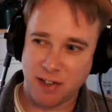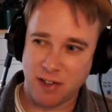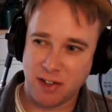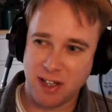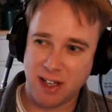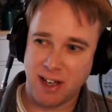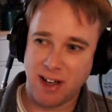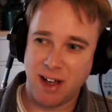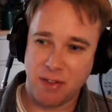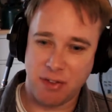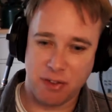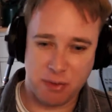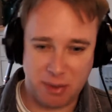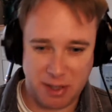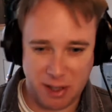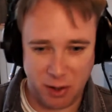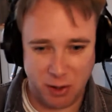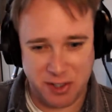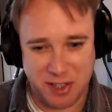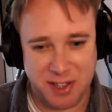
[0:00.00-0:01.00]
I think I had three
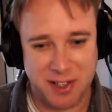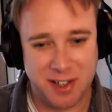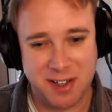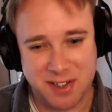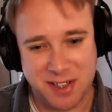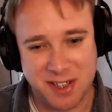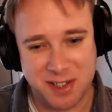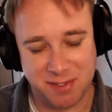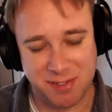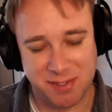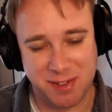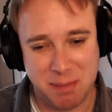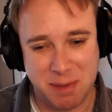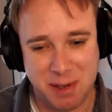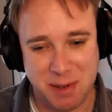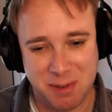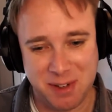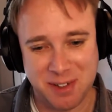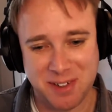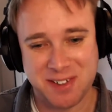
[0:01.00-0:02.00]
Aussie guys interviewing me
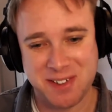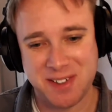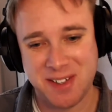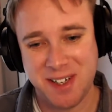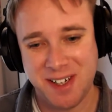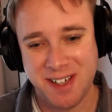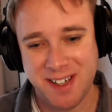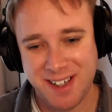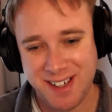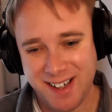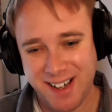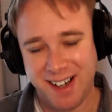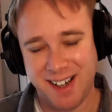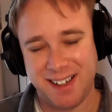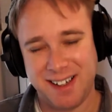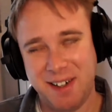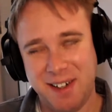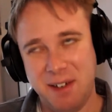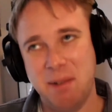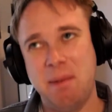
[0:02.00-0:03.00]
once. I
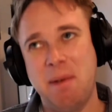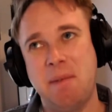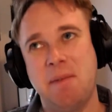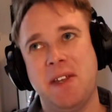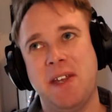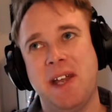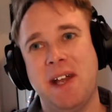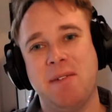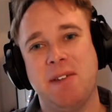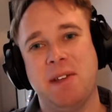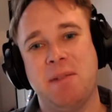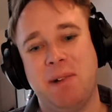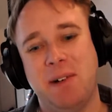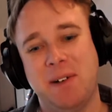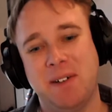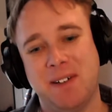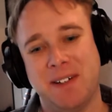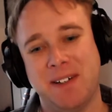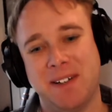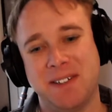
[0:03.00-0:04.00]
can't remember the name of the
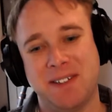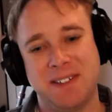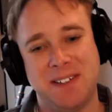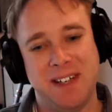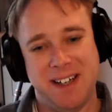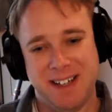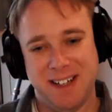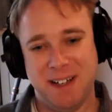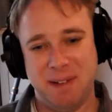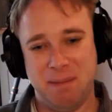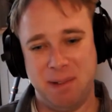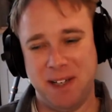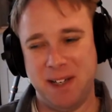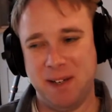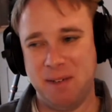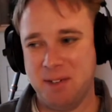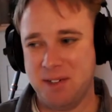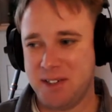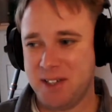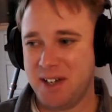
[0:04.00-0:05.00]
podcast, but it
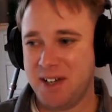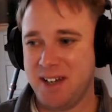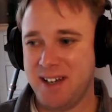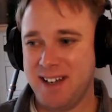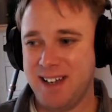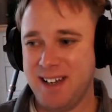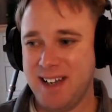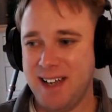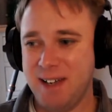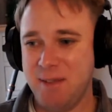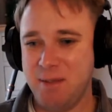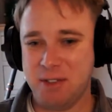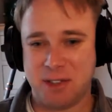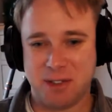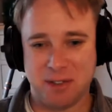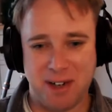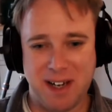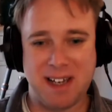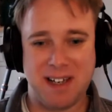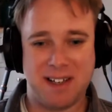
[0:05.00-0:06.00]
was
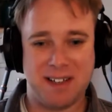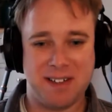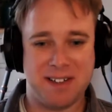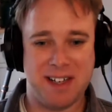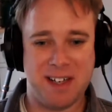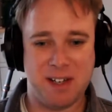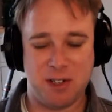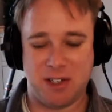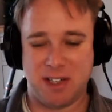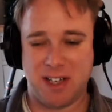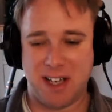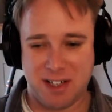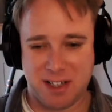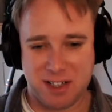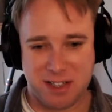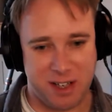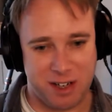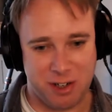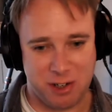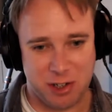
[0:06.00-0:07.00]
great because they just had
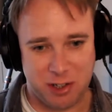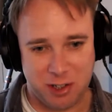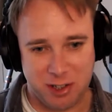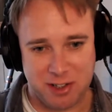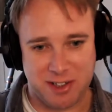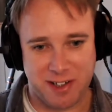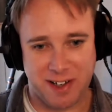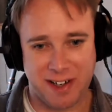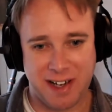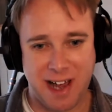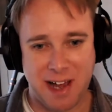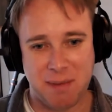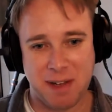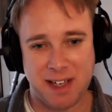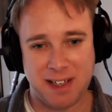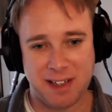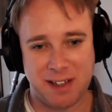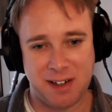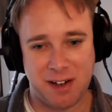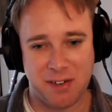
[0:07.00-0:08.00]
such a good
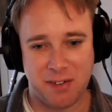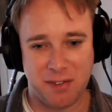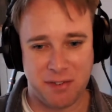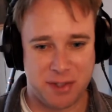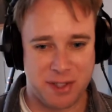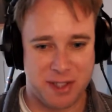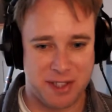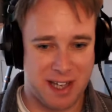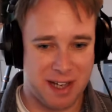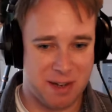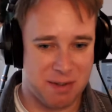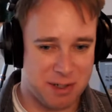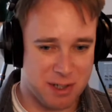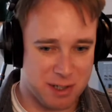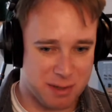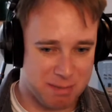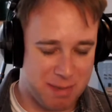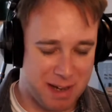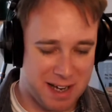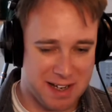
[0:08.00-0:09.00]
dynamic. Obviously they were
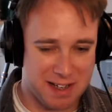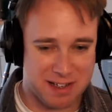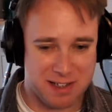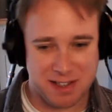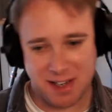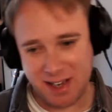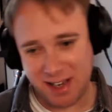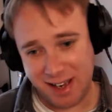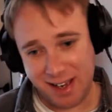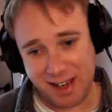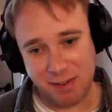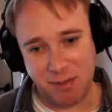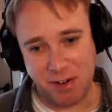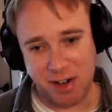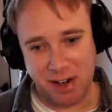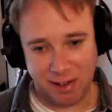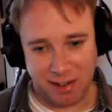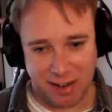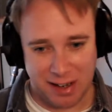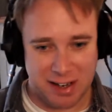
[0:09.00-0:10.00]
just mates in
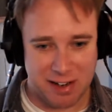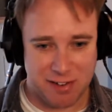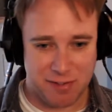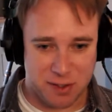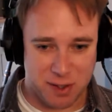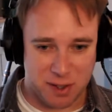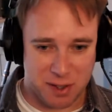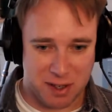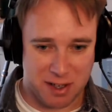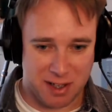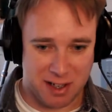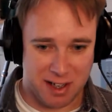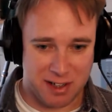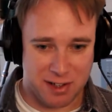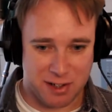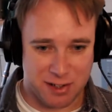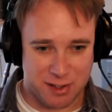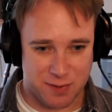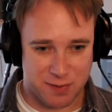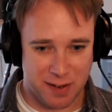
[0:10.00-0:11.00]
real life, so you kind of
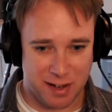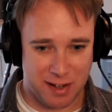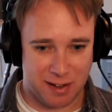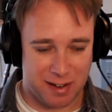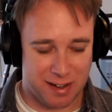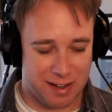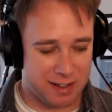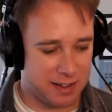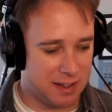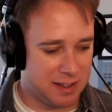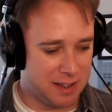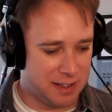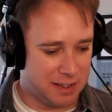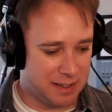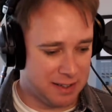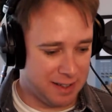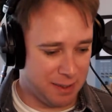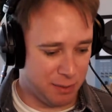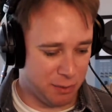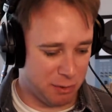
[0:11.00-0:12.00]
just felt like
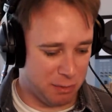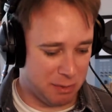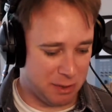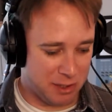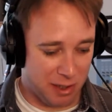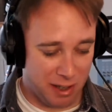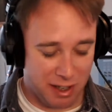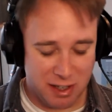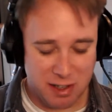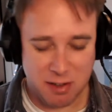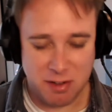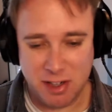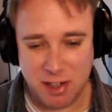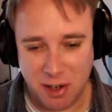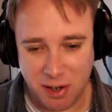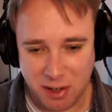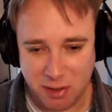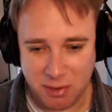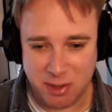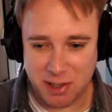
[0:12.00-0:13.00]
it was almost like
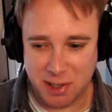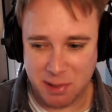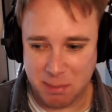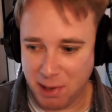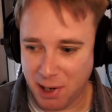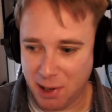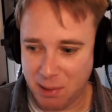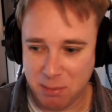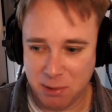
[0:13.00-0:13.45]
you're in the pub